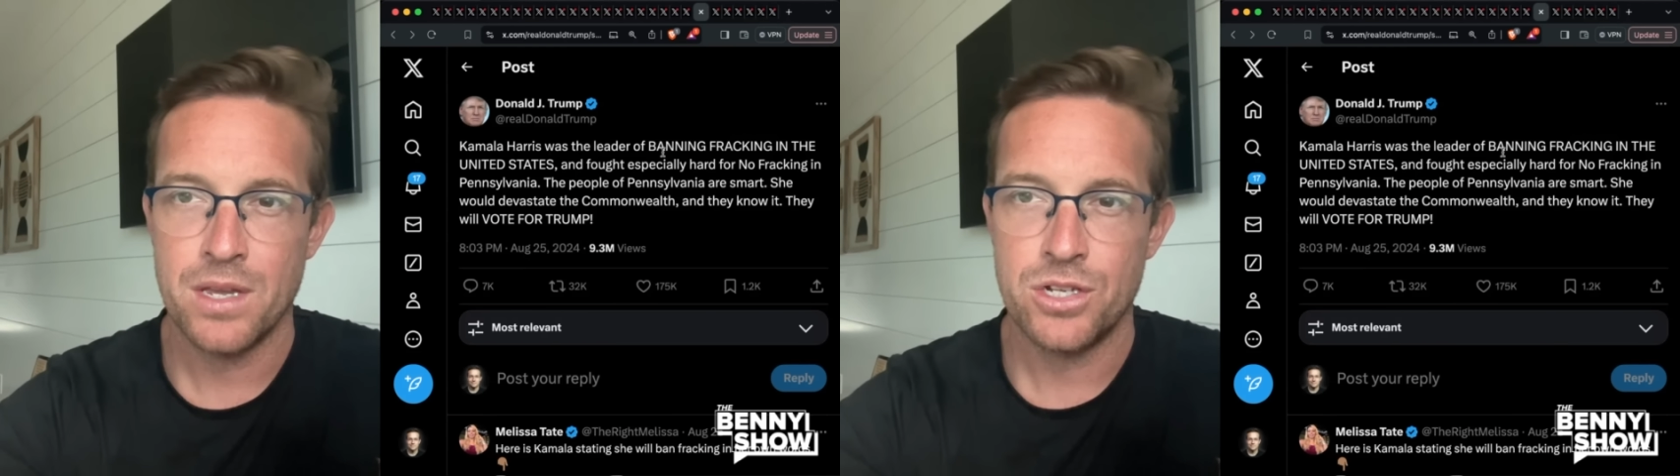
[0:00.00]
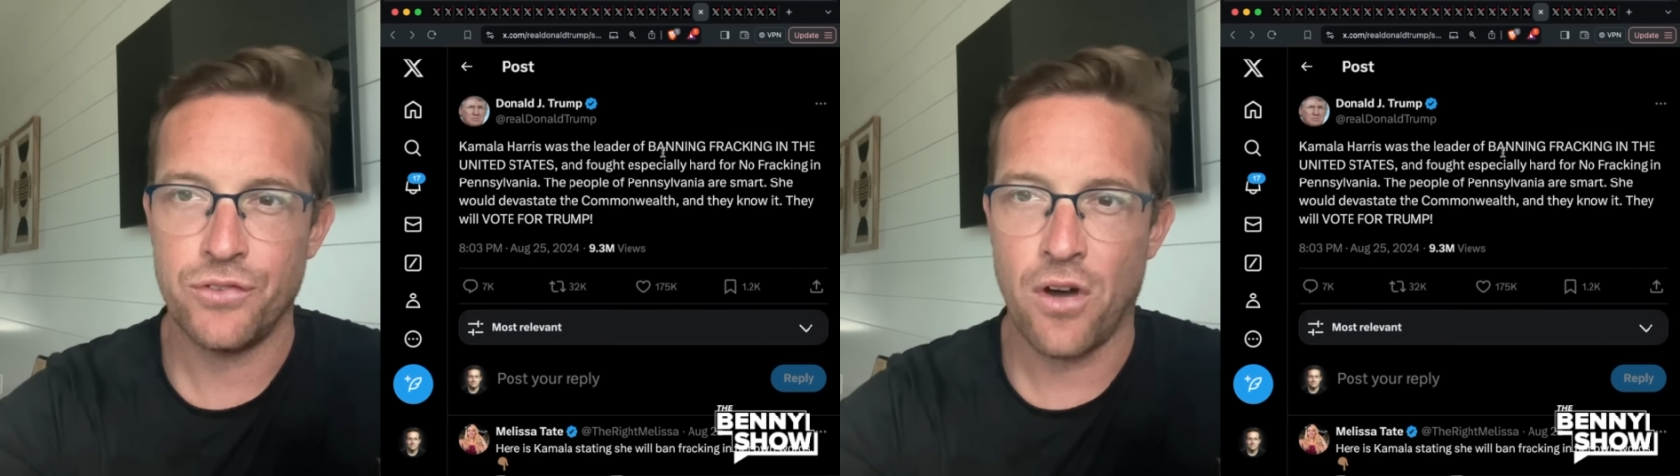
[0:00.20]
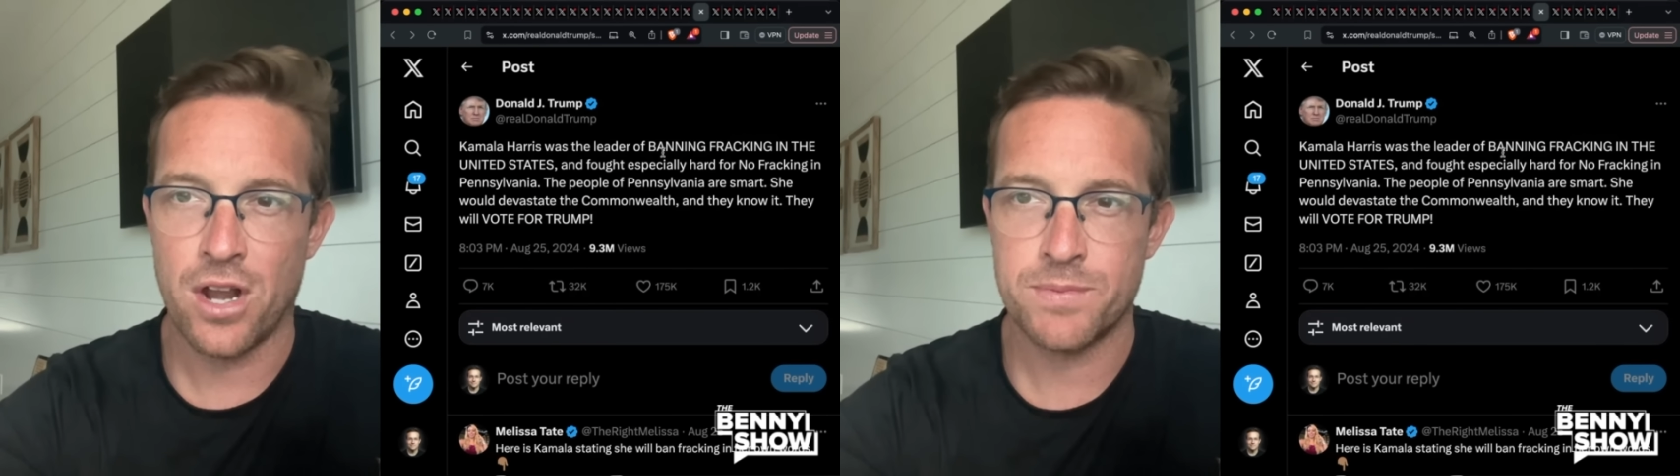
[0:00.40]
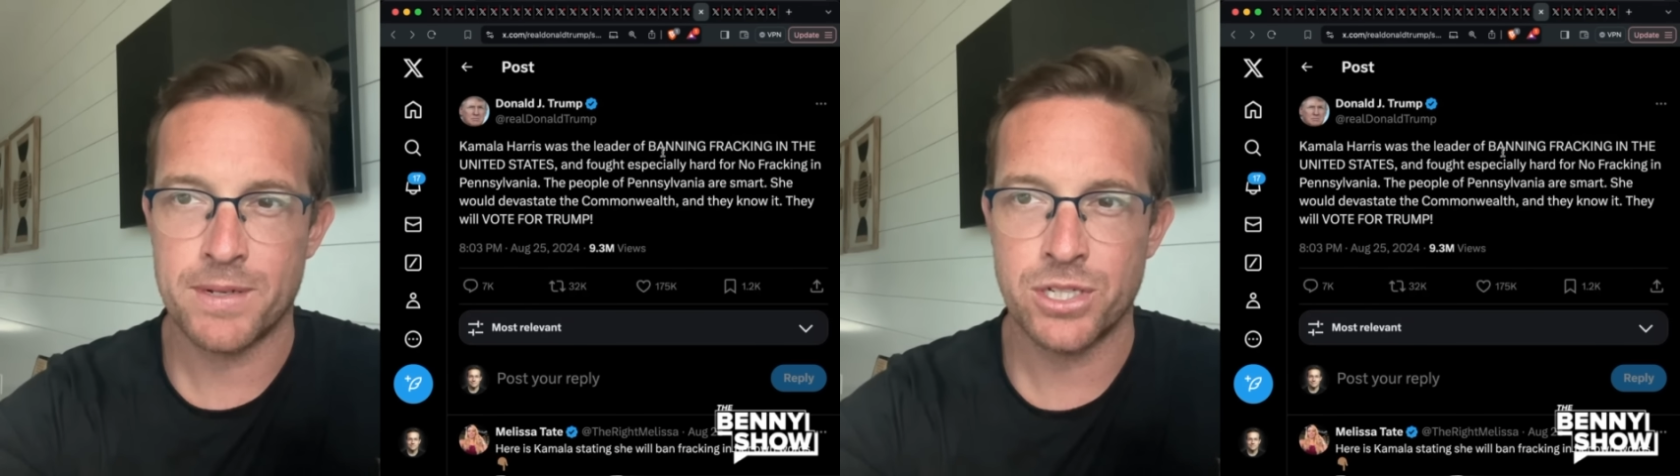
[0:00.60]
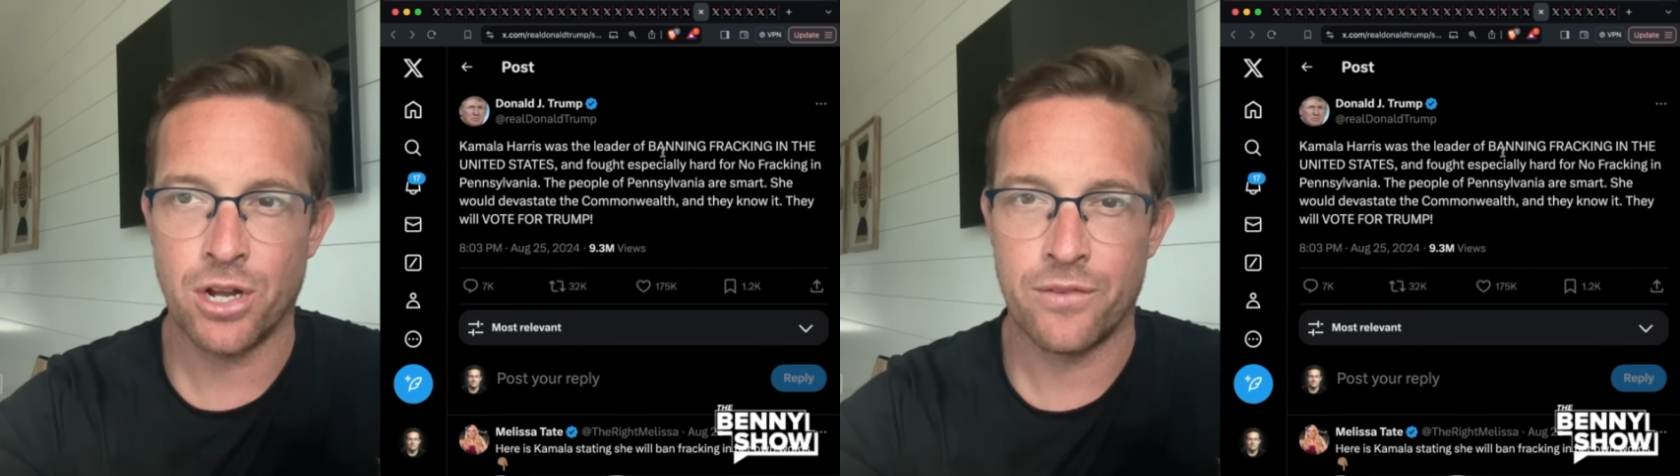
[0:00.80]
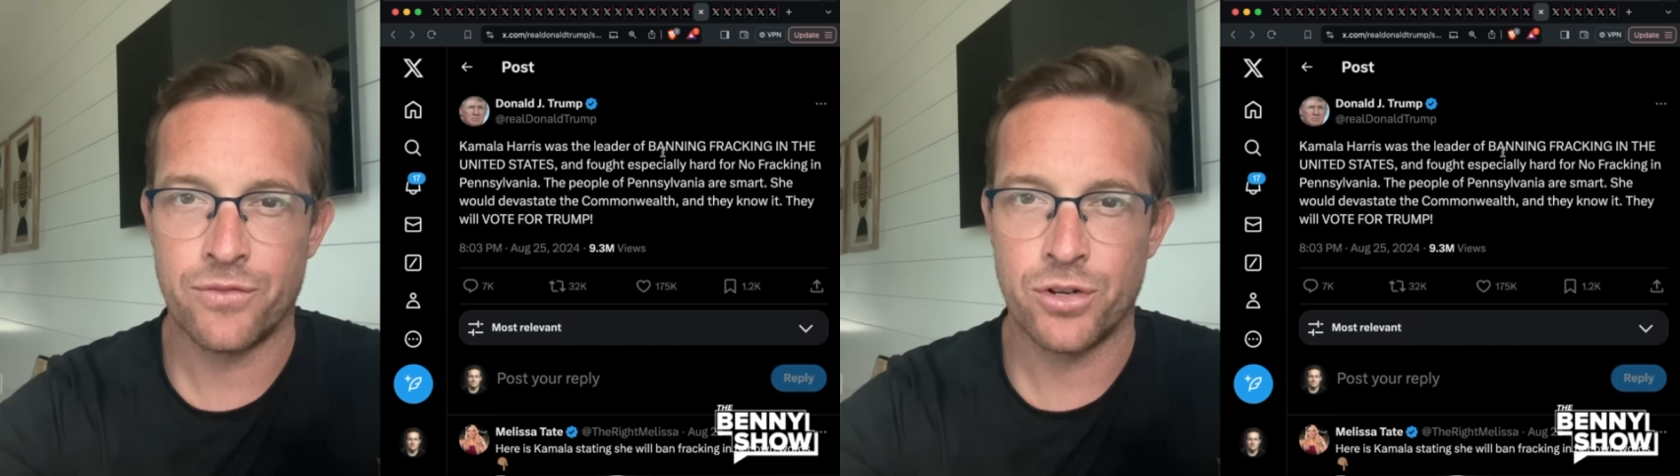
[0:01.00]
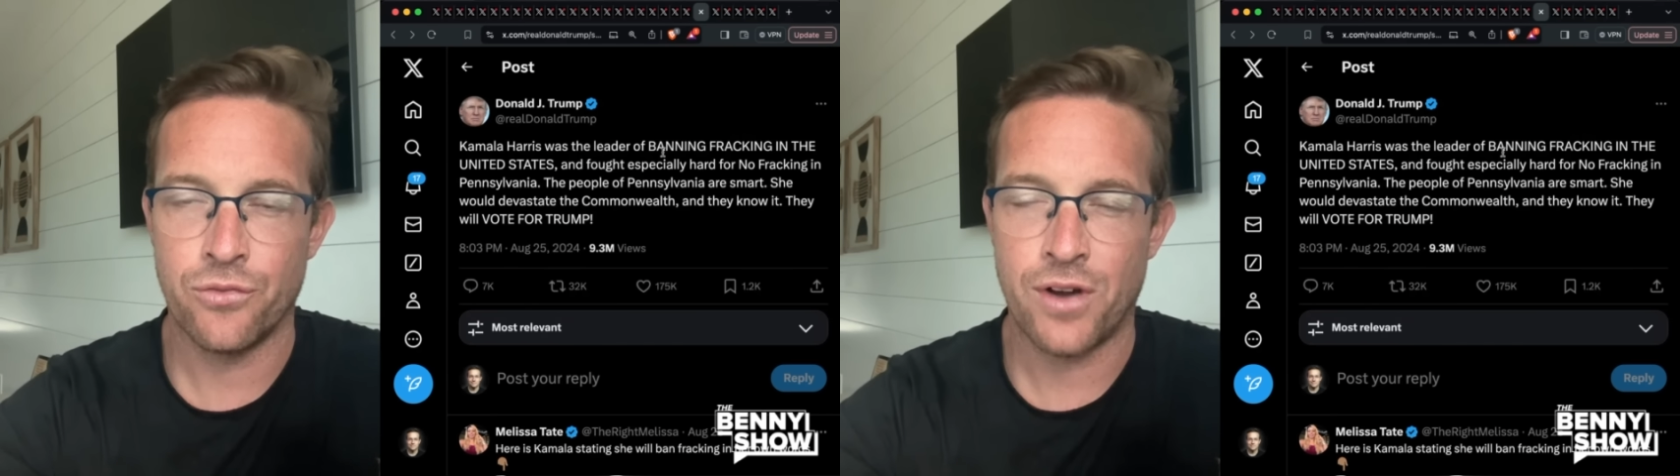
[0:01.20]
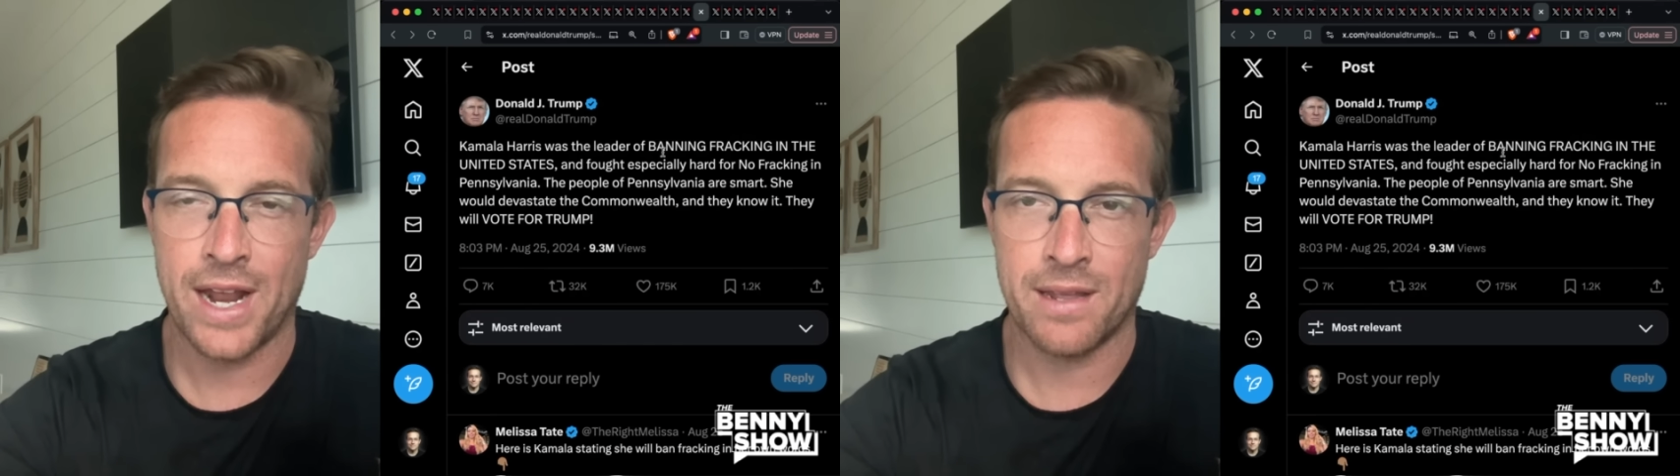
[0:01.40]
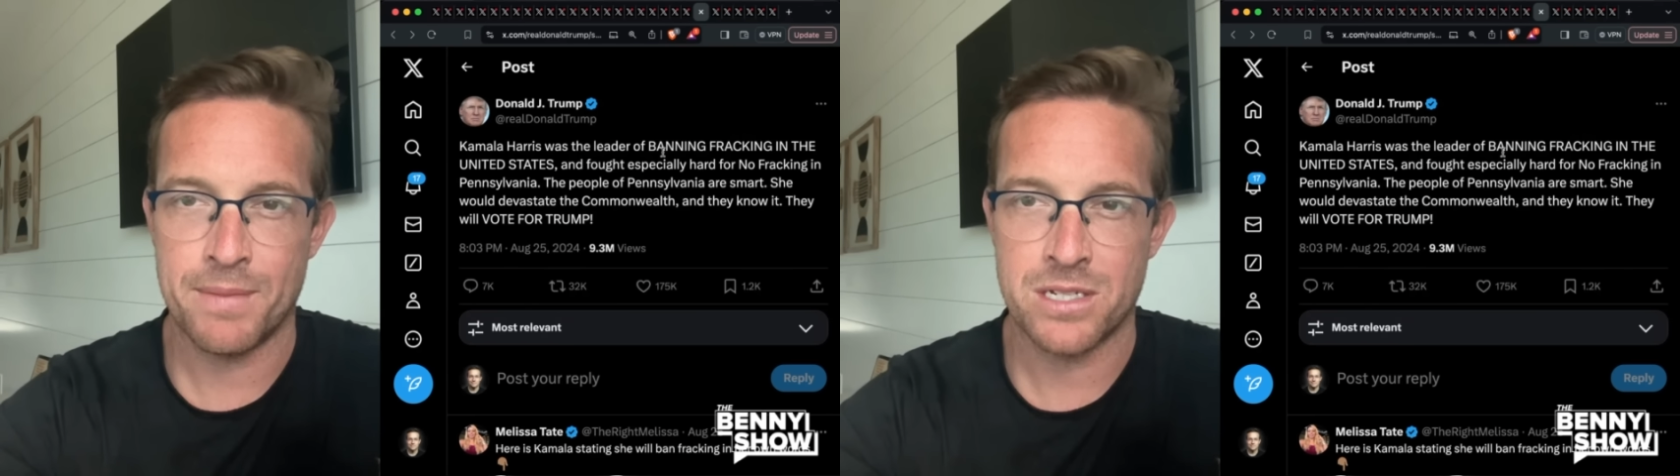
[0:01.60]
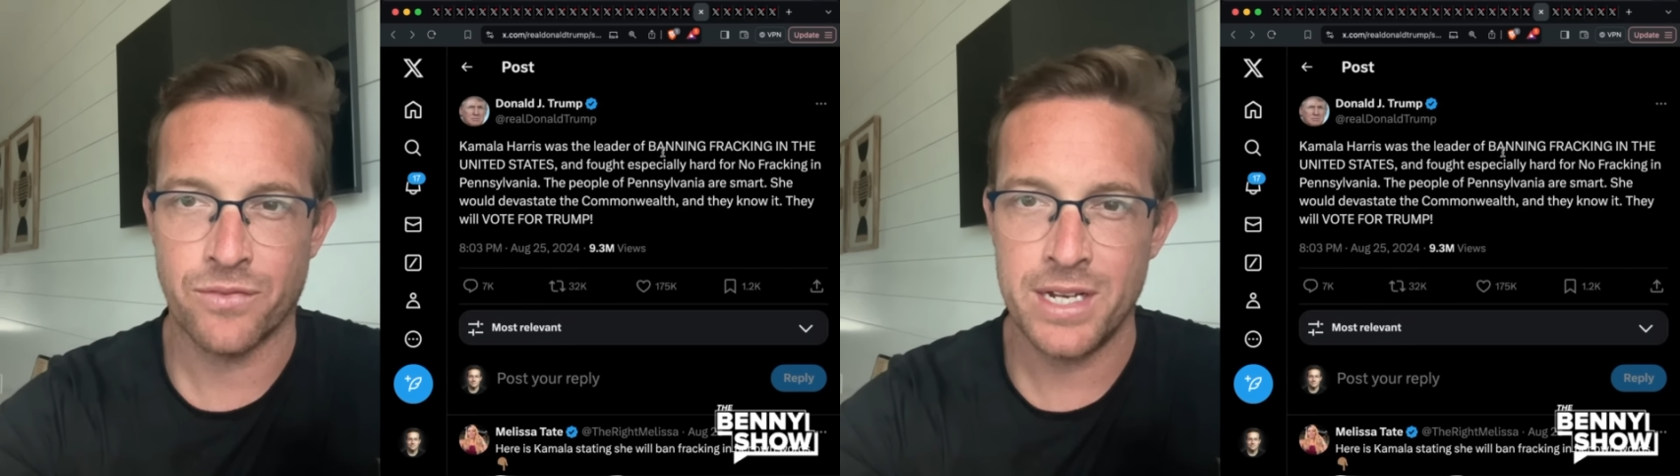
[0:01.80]
she fought especially hard for no fracking in
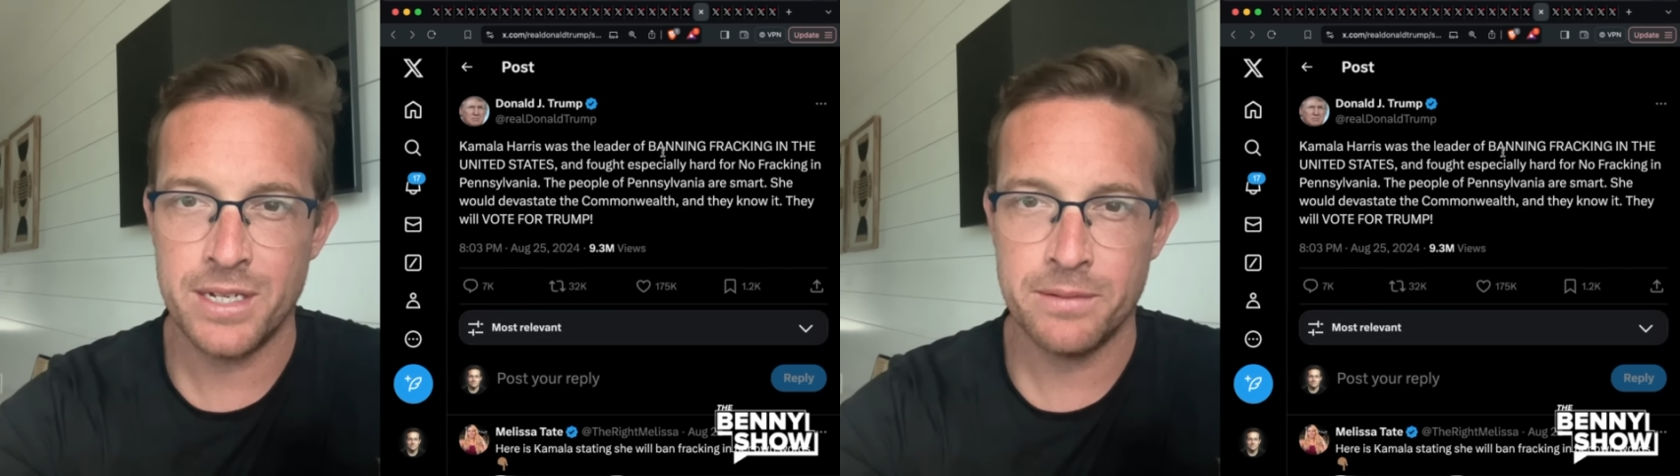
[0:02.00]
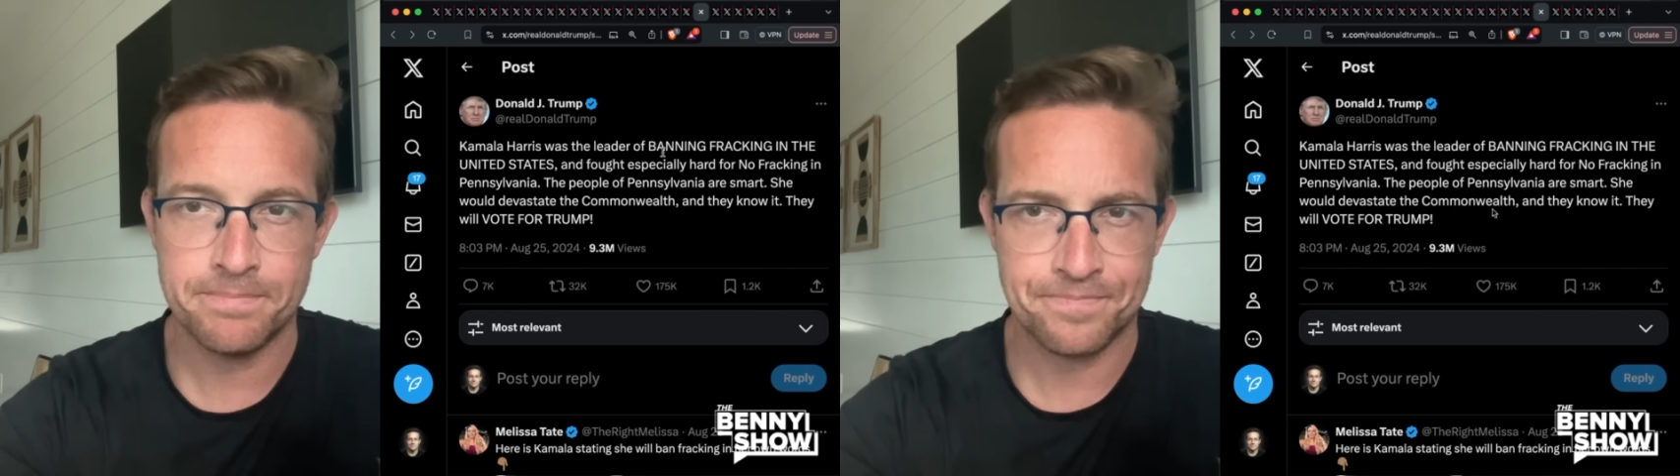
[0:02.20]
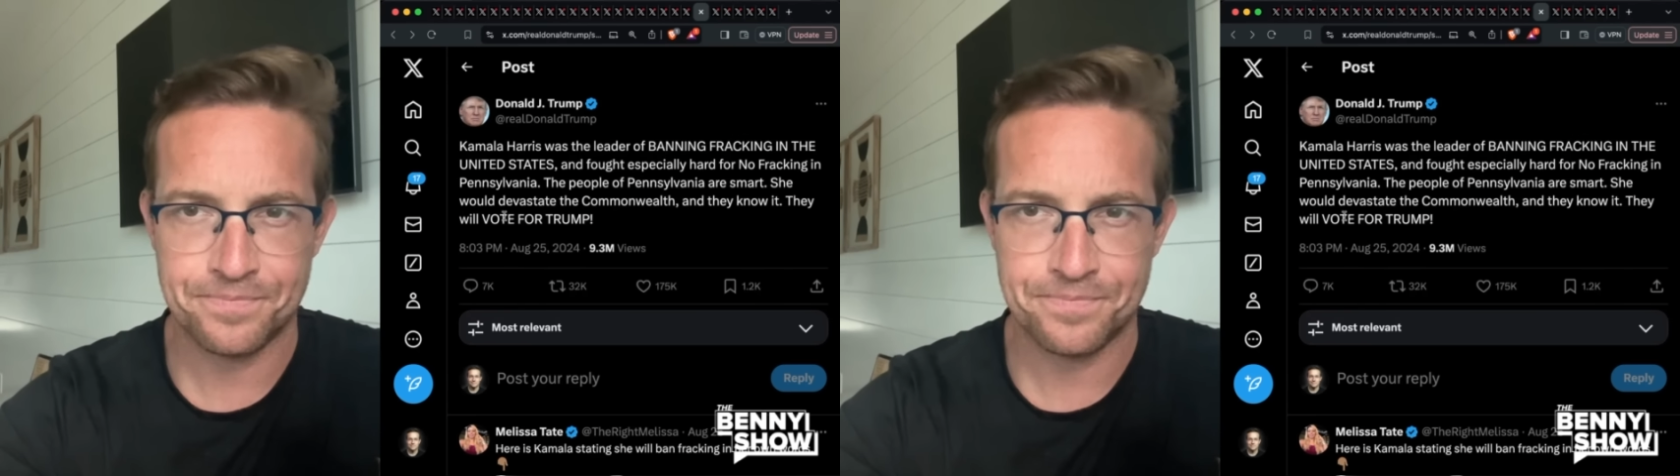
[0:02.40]
Pennsylvania.